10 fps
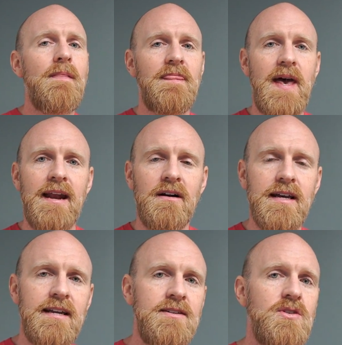Then I'll
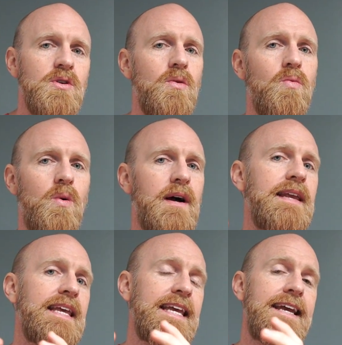get into
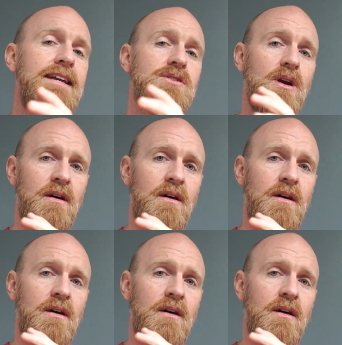what each